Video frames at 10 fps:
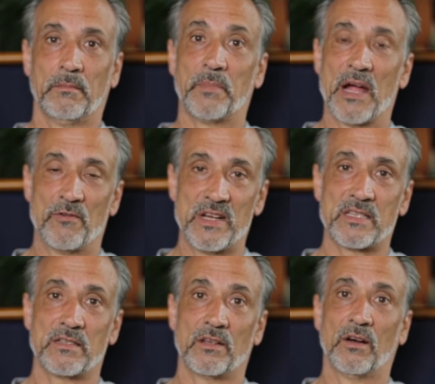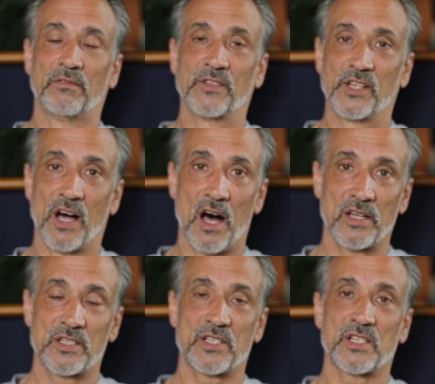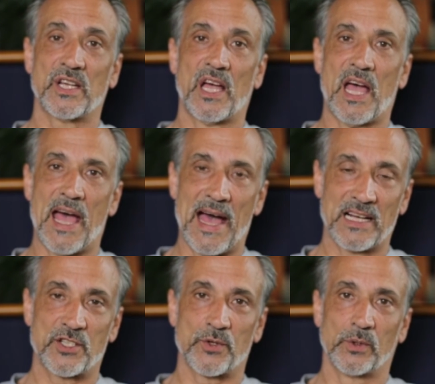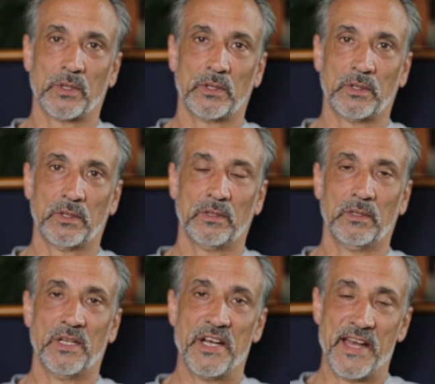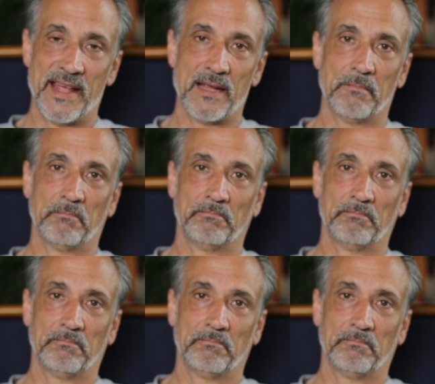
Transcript: by reason of God's actual name.